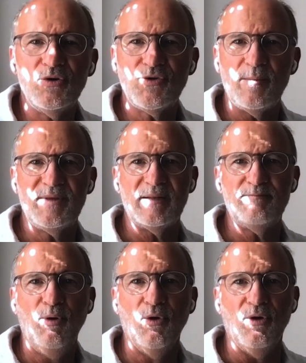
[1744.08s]
go drop
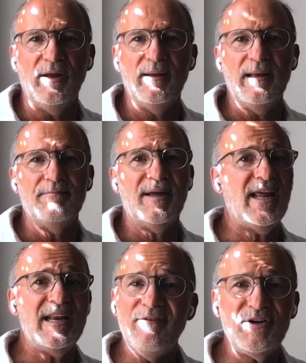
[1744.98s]
that pool but
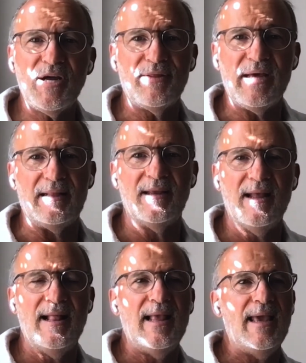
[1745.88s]
I never done that.
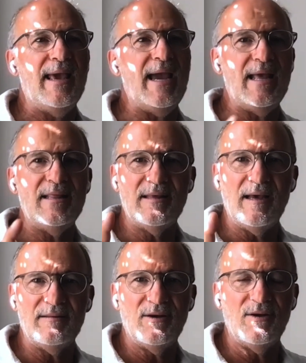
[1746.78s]
And
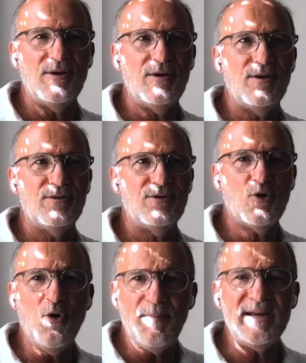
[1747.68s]
the, the
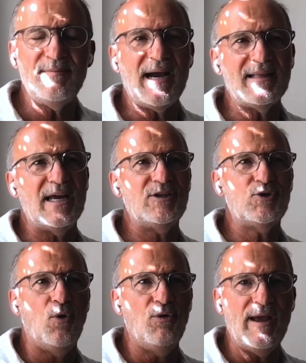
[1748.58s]
company back then
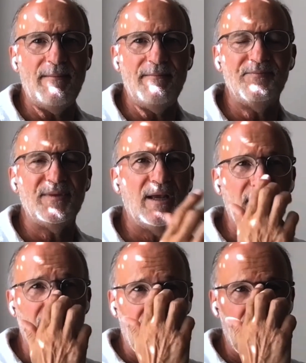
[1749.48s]
told them,
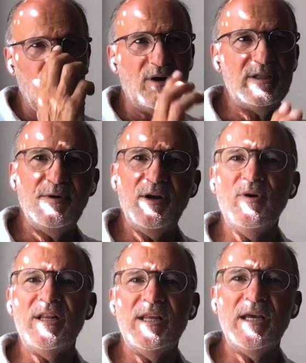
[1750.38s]
you know, it's pretty
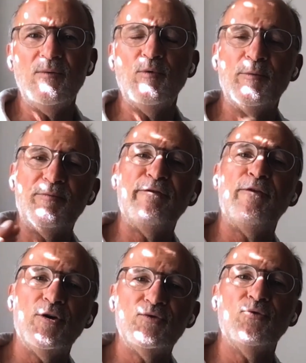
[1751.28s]
windy. We would
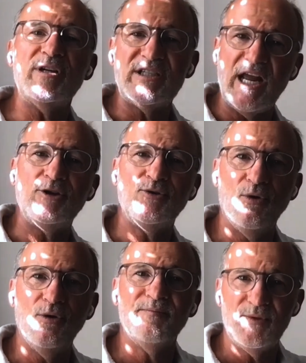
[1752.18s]
prefer to
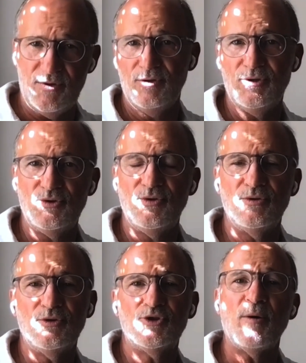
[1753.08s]
reschedule the,
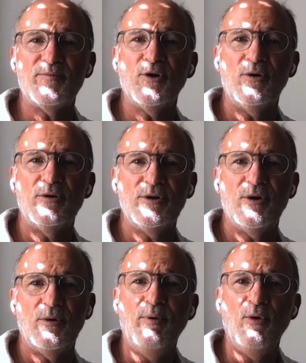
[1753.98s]
to, to drop your,
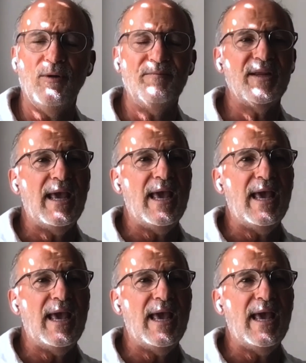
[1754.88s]
your pool.